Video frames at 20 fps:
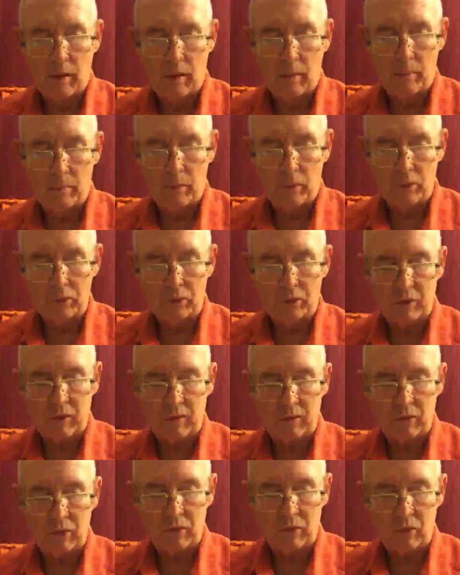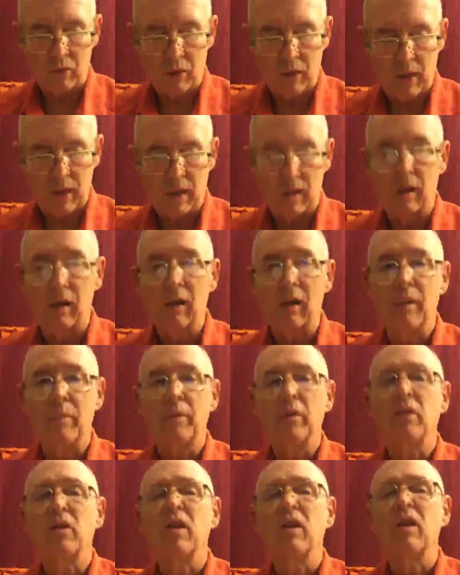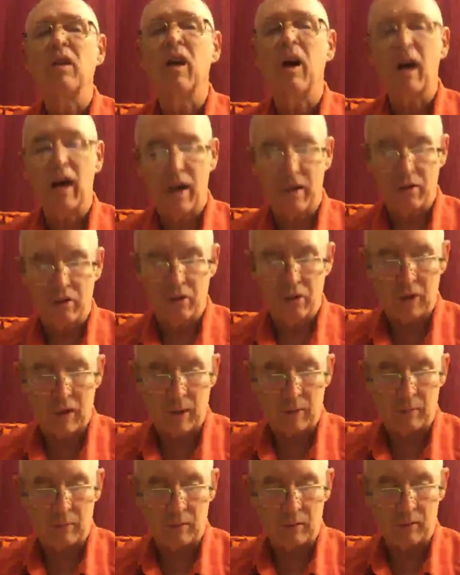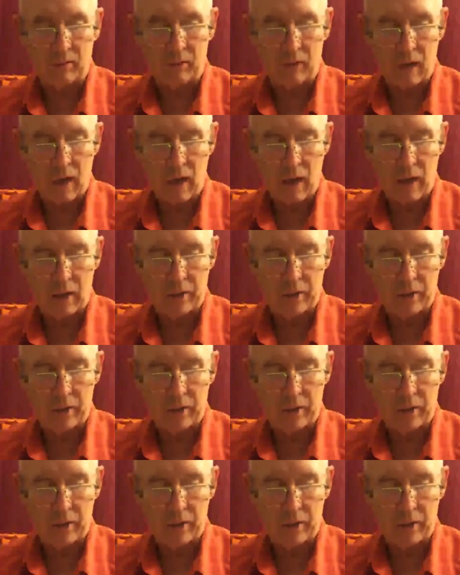Most of us create a limited concept of God